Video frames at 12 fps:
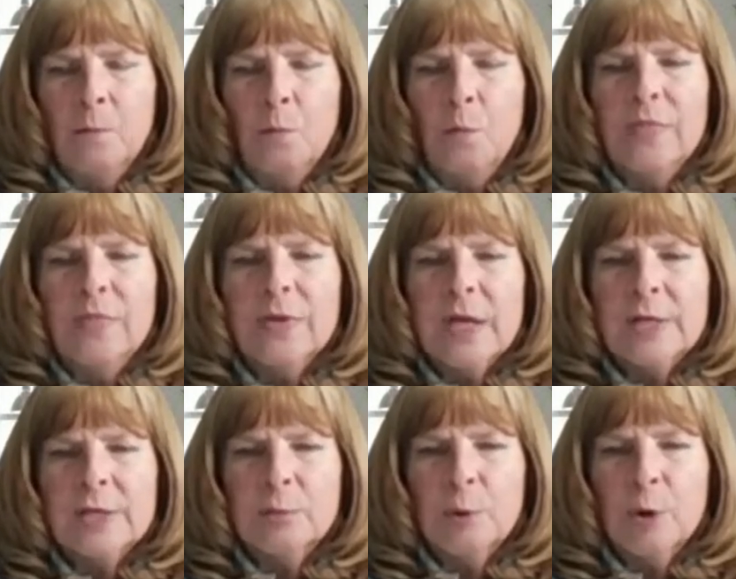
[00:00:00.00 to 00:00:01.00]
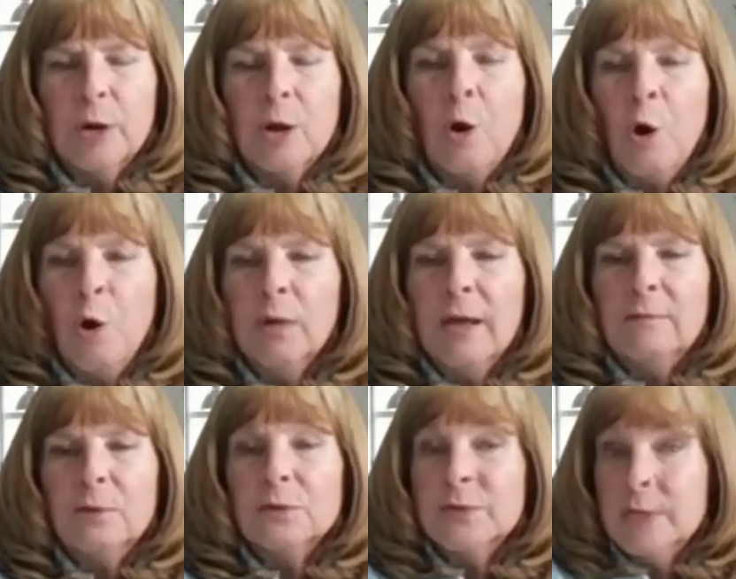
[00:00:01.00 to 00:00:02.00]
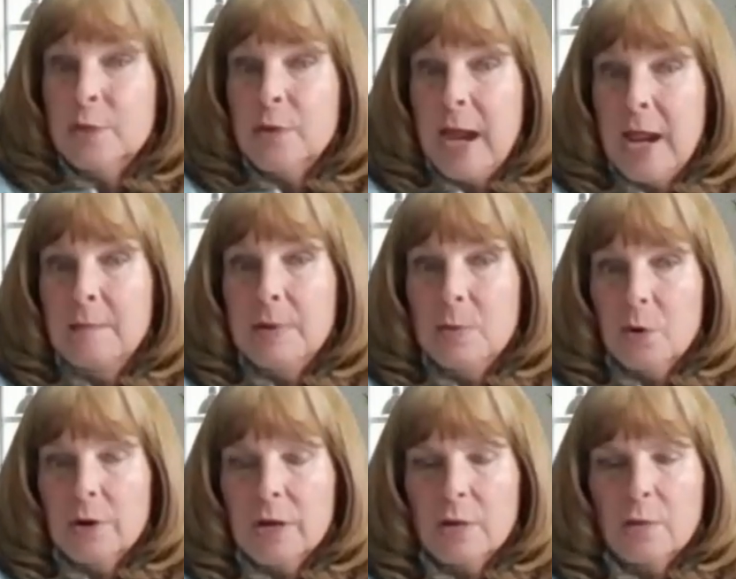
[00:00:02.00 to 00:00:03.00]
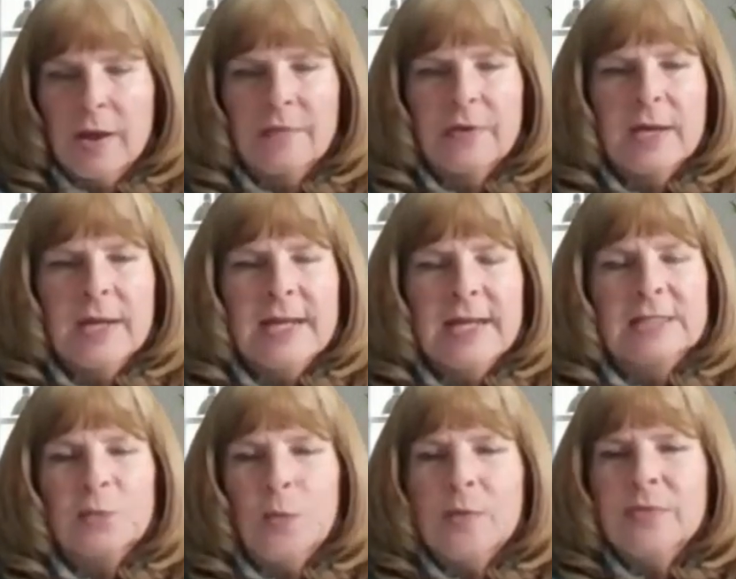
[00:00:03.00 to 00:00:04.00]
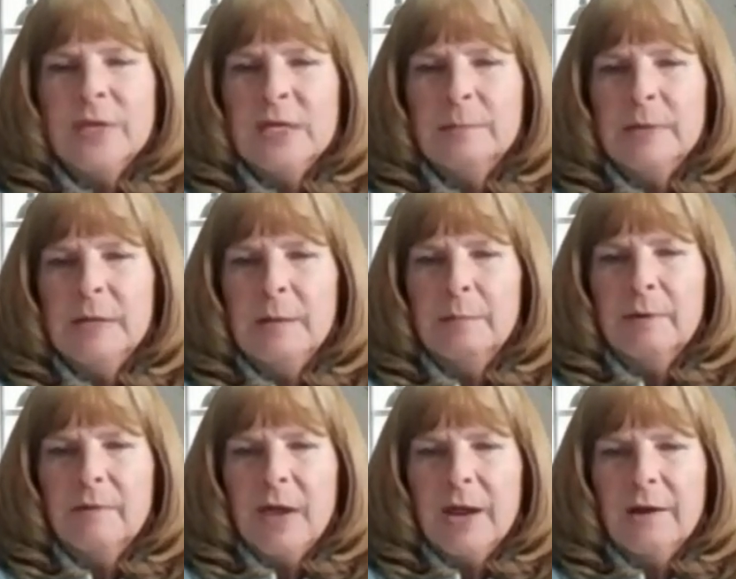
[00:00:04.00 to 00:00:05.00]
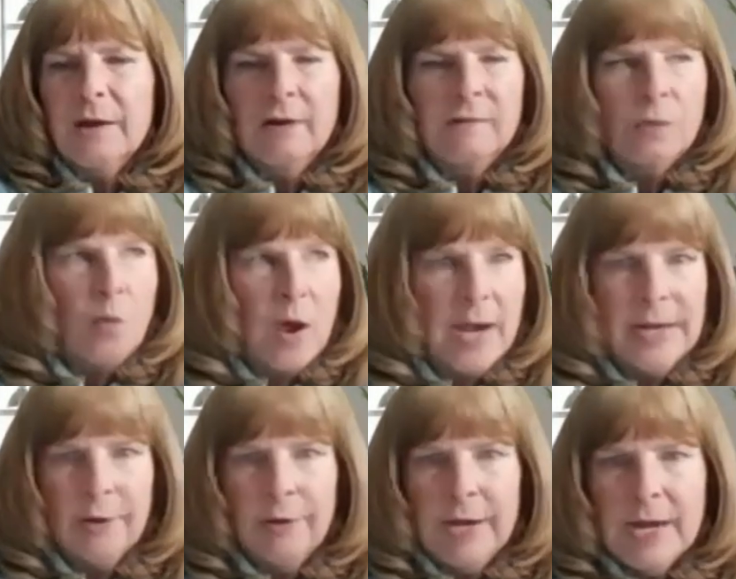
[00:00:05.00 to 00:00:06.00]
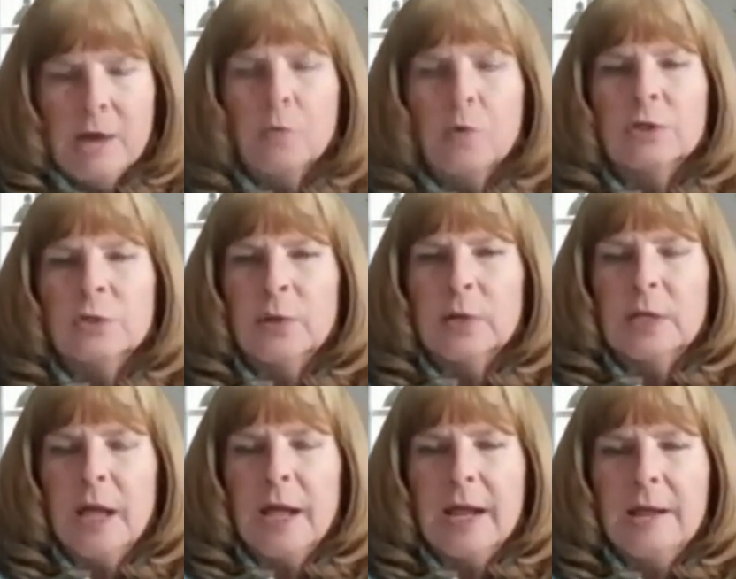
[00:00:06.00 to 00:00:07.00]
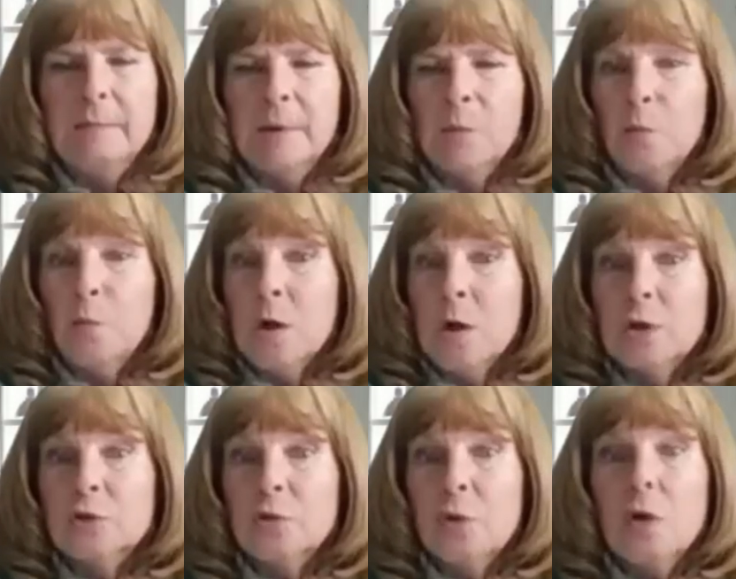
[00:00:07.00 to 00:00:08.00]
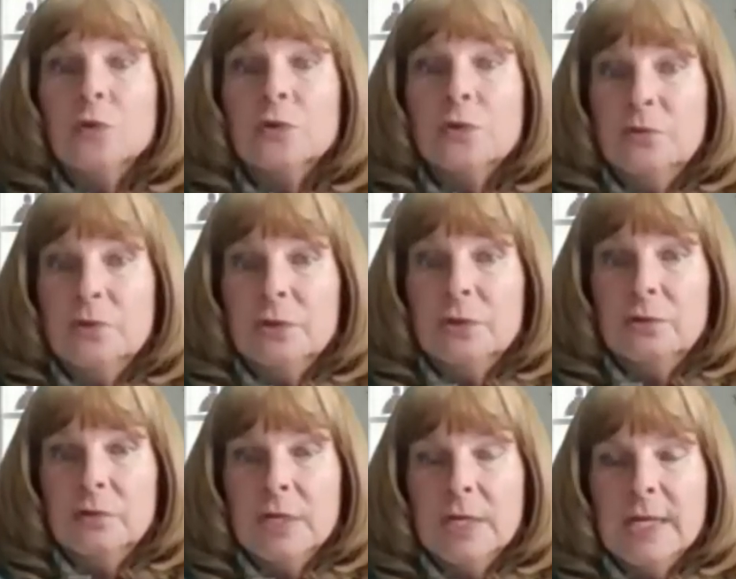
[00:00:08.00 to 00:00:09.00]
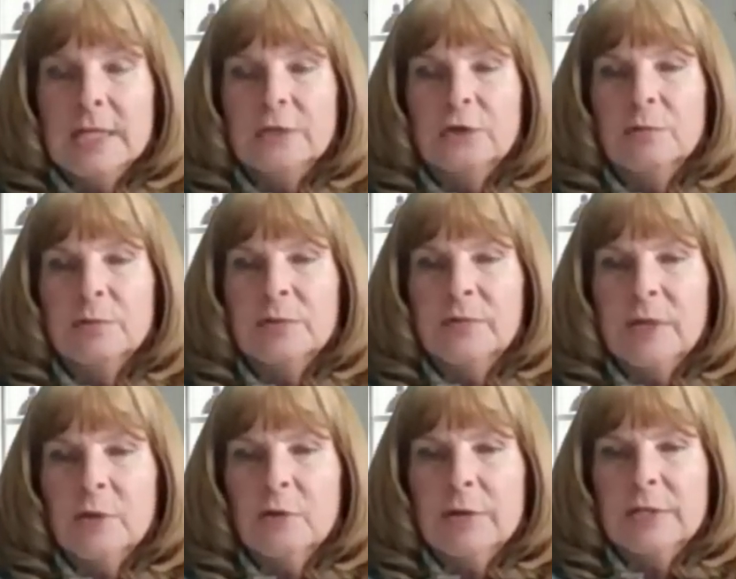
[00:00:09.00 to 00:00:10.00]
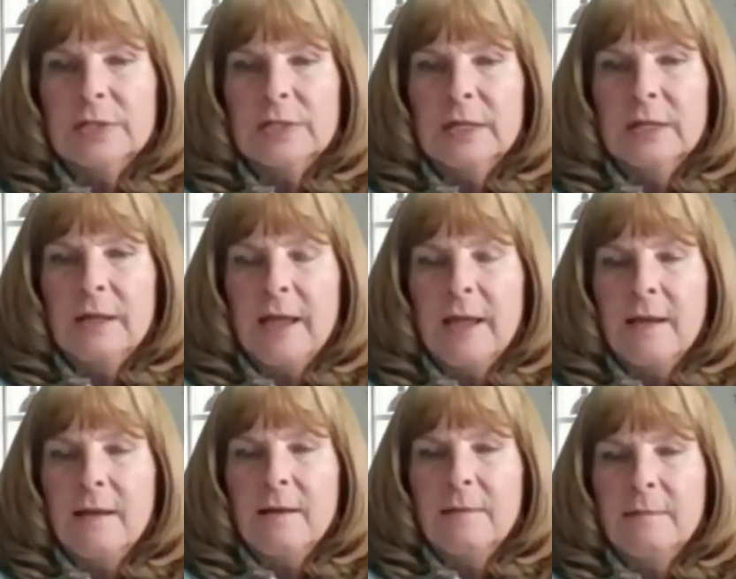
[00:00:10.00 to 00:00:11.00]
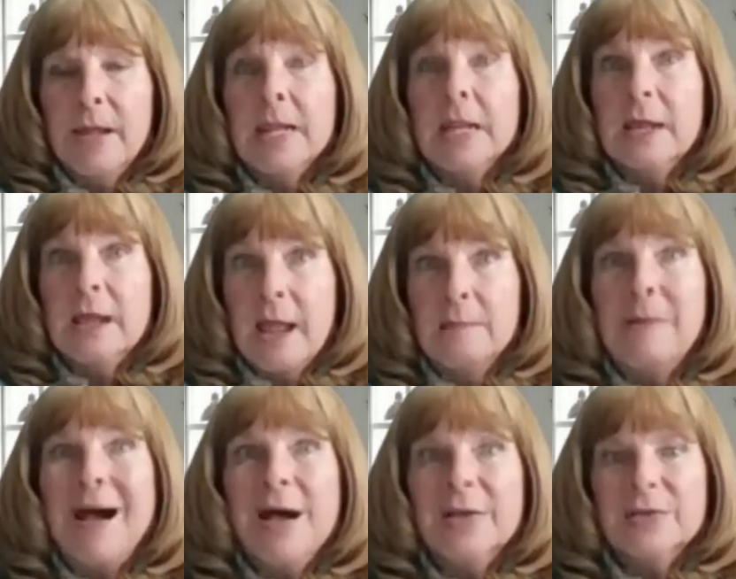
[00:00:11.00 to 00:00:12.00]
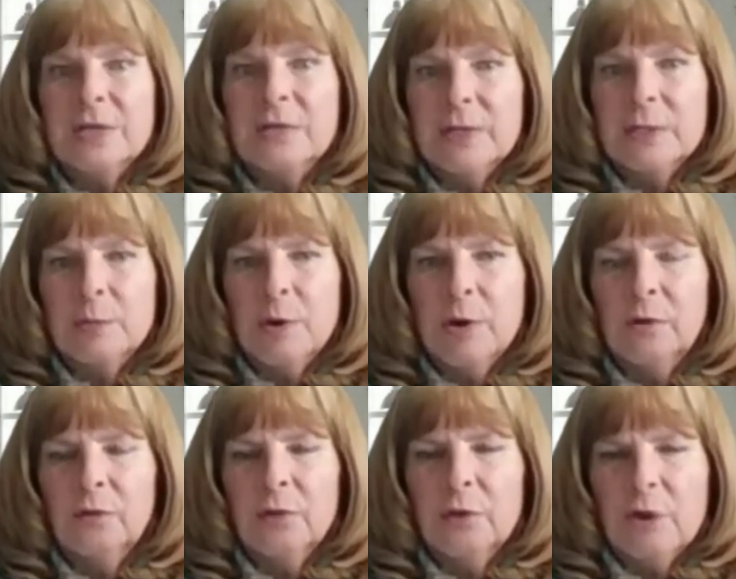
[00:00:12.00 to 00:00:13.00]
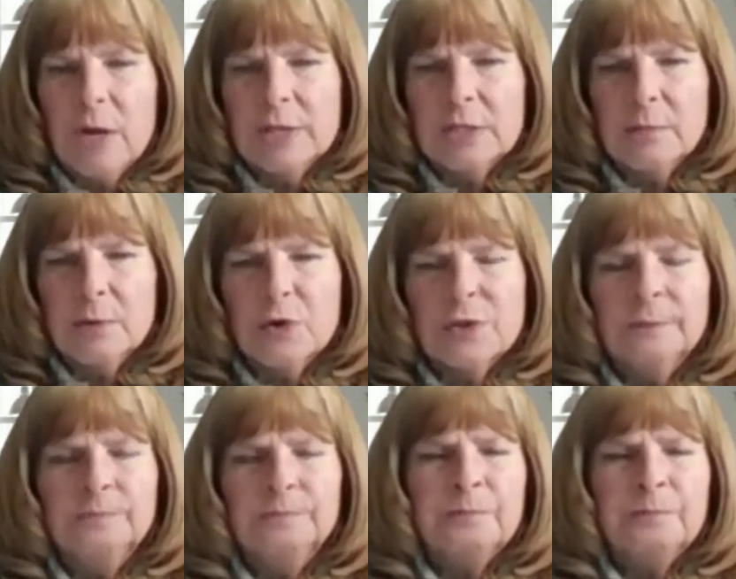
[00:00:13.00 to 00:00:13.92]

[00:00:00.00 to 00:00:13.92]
with the customer at all levels that you can be working with. It's one thing to be a provider of a wide area network to a client, but what could you also do in terms of increasing and making a positive experience for their customers?